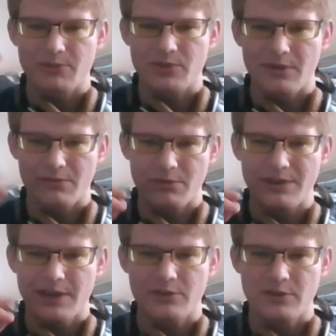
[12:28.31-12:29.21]
So you have one
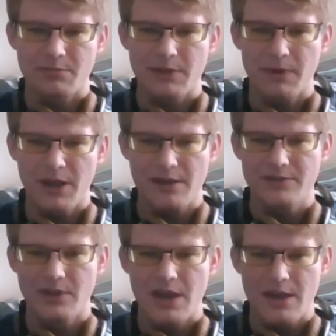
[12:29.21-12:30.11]
touch to play pause,
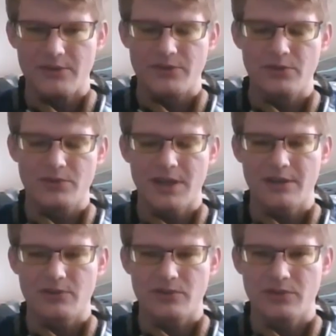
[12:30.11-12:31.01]
two
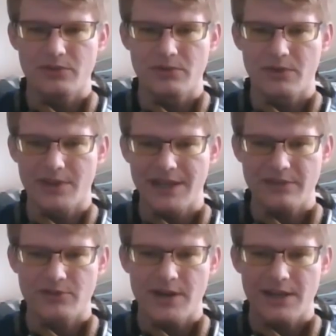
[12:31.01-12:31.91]
touch to go to the next
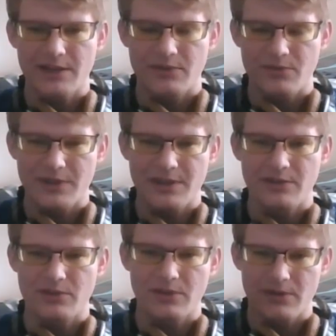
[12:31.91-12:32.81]
track, and three
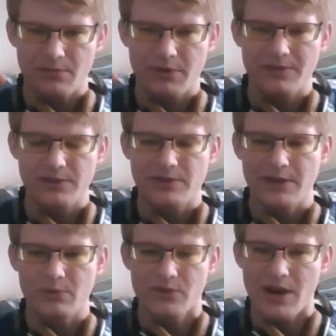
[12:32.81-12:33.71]
touch to go to the previous track,
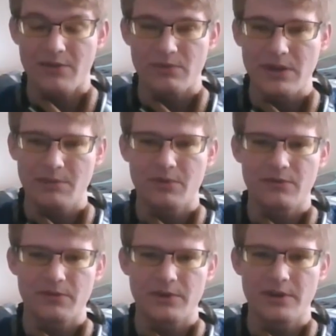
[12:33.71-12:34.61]
which I really
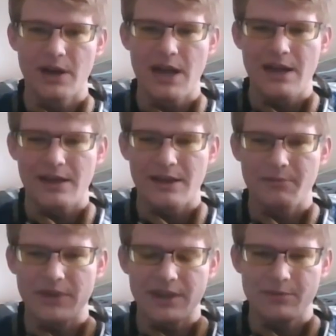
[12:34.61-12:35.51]
prefer,
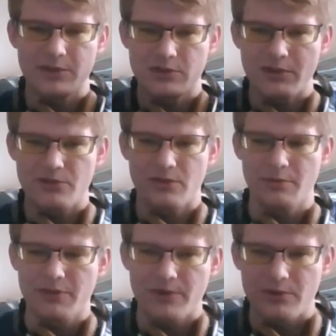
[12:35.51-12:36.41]
being able to just control
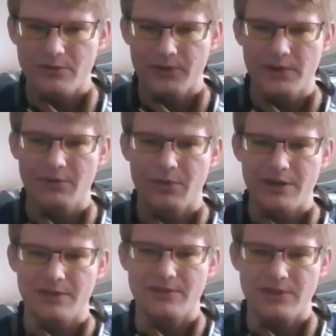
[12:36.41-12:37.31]
my phone fully
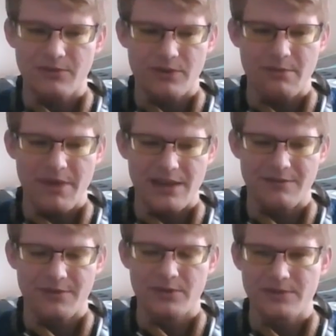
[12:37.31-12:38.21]
wirelessly from my
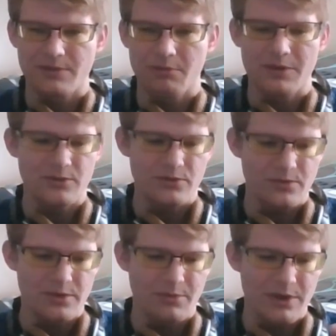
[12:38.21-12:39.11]
headphones if I'm going to use
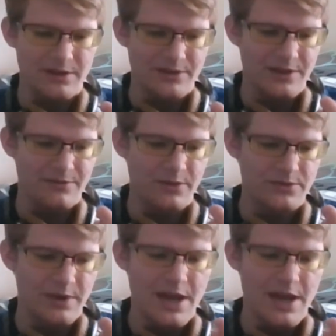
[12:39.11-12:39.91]
fully wireless headphones.